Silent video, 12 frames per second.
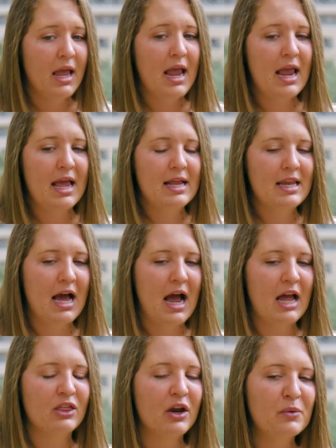And
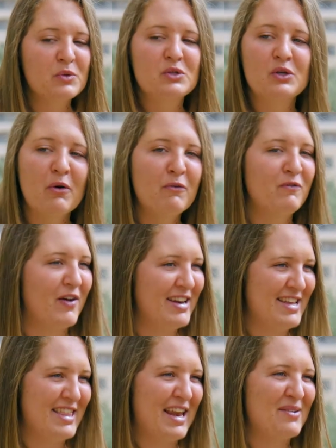I thought it was so
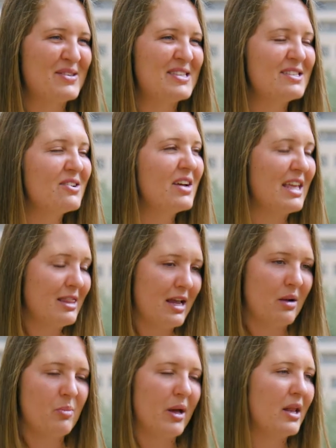funny that it was still in
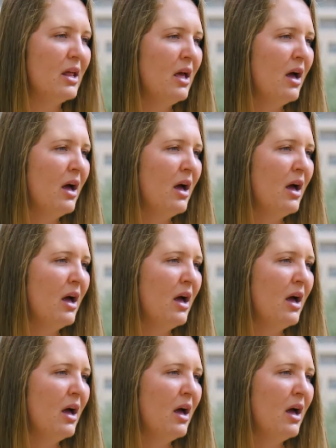there, but